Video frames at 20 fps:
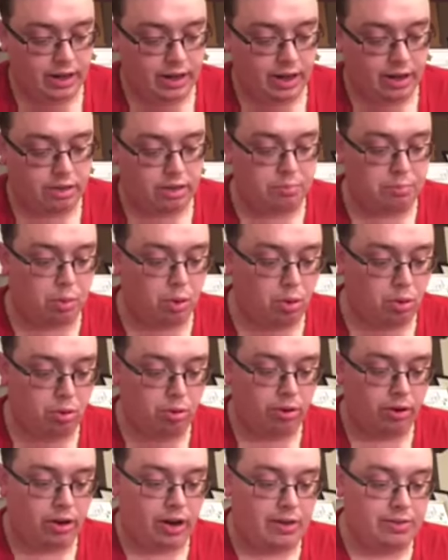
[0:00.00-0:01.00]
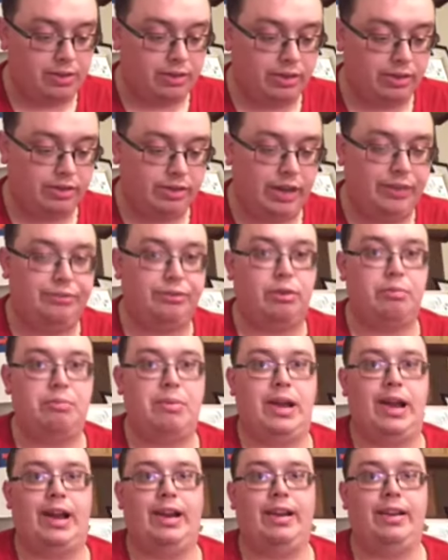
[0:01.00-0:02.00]
The poor and the deceitful
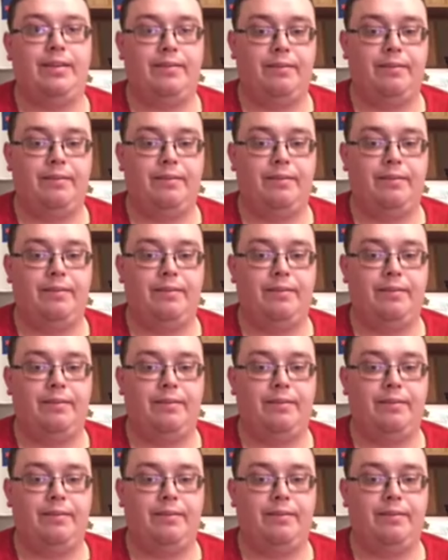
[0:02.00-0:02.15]
man